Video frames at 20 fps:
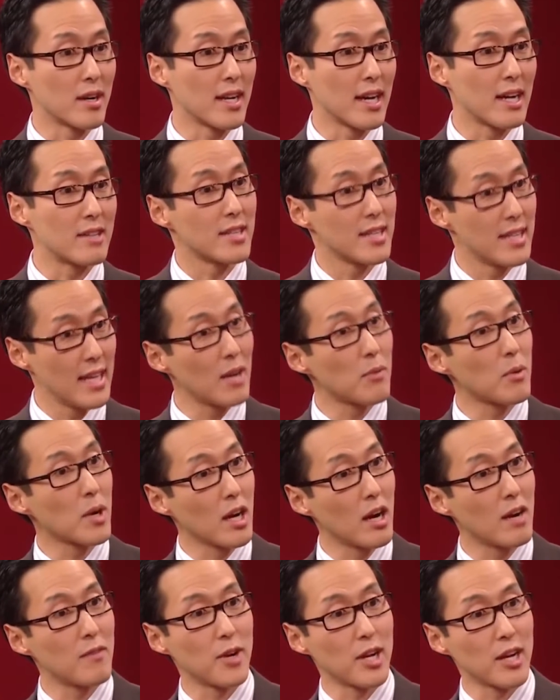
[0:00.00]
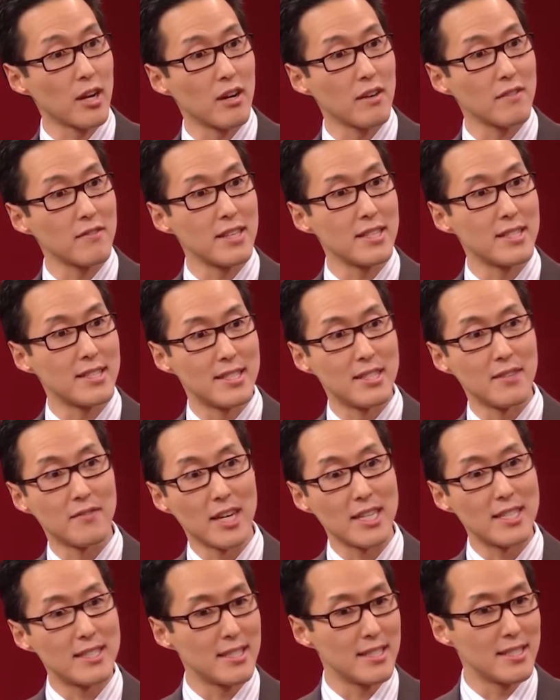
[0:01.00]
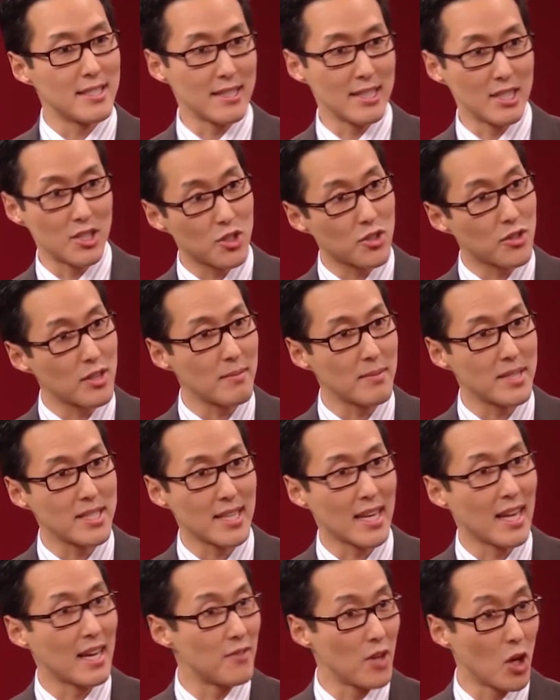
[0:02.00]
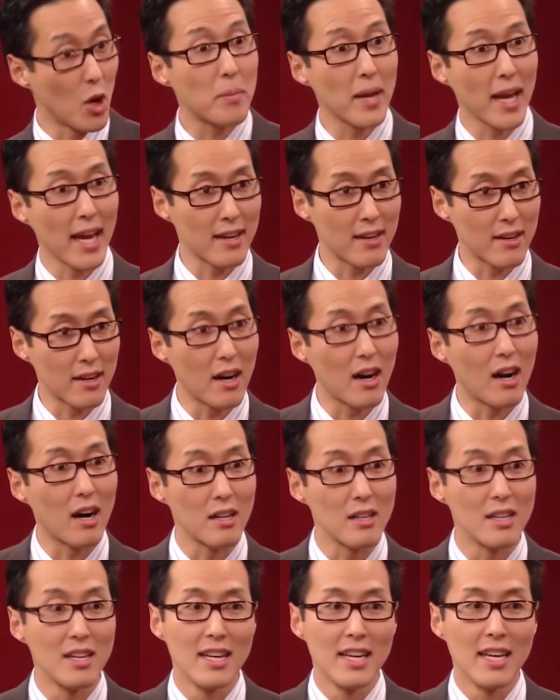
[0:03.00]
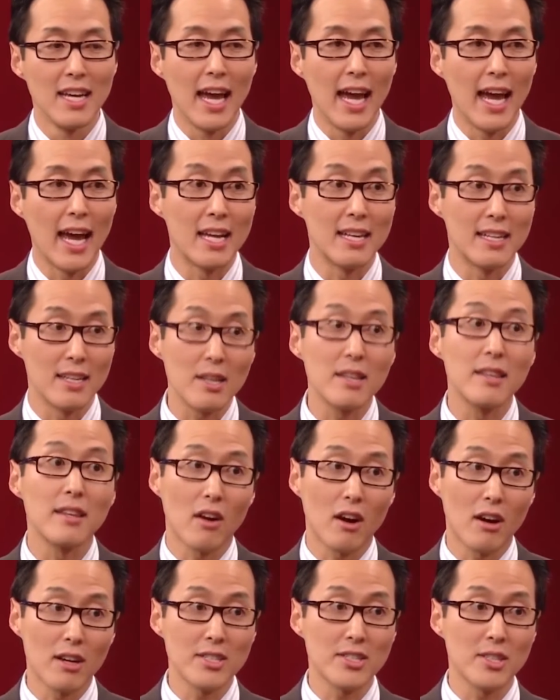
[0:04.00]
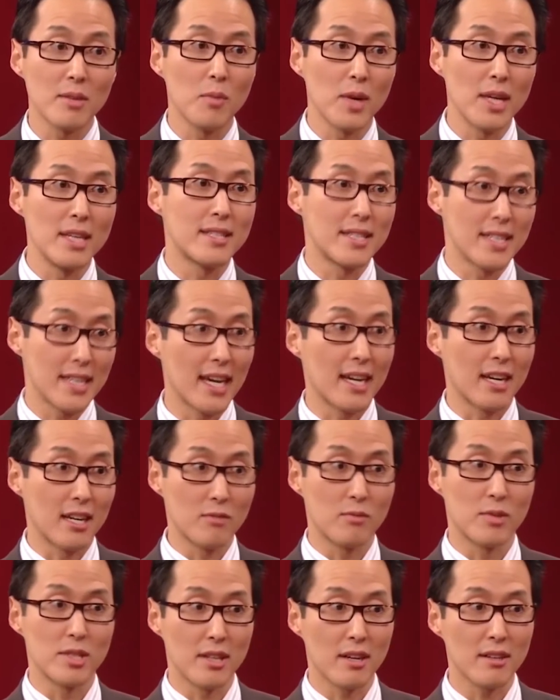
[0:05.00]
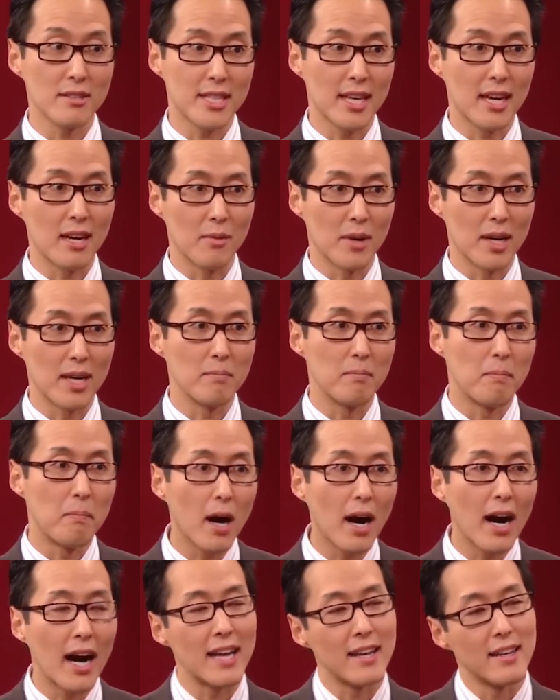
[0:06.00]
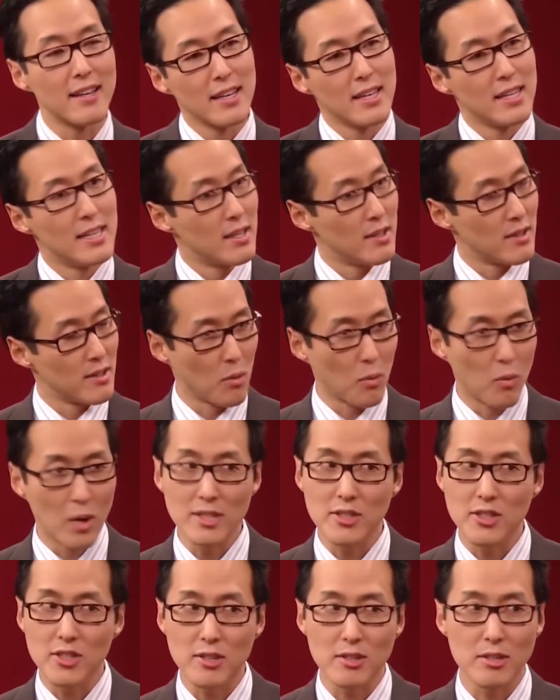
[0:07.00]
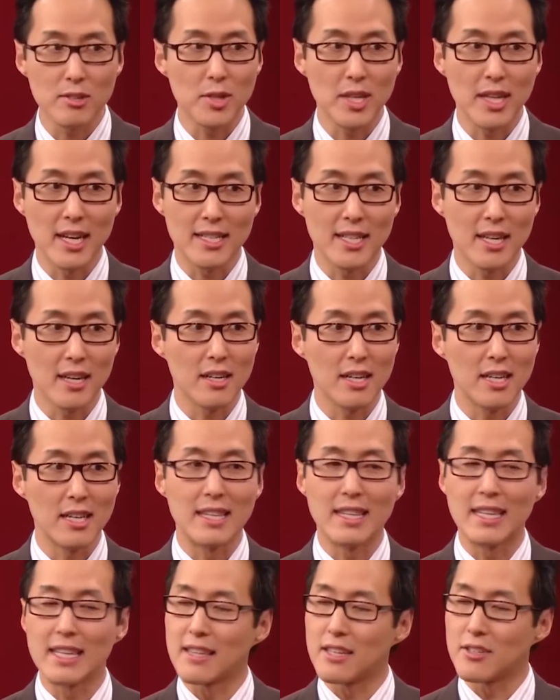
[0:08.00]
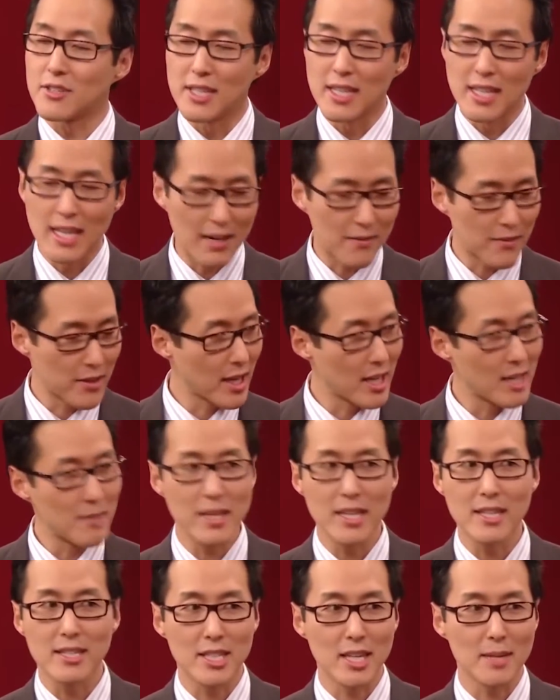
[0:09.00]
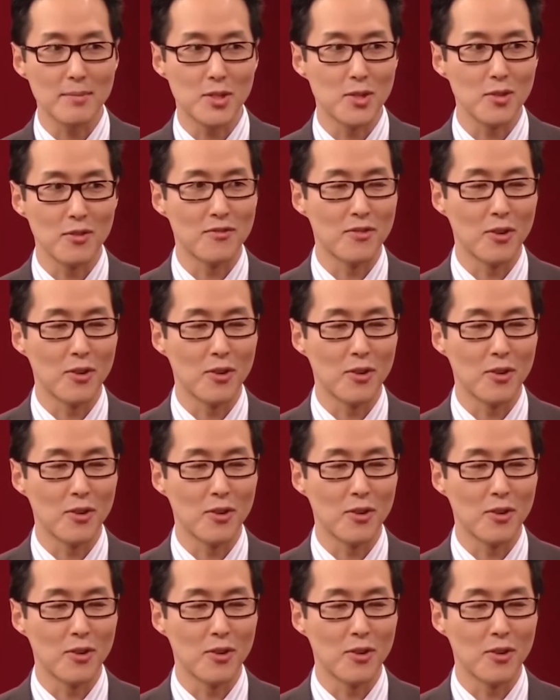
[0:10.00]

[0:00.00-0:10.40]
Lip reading: Now, today we're covering all these devices and these treatments that have no pain at all, and there are some ways to get good results that way, but the one surgery that I tell you that there's never going to be a substitute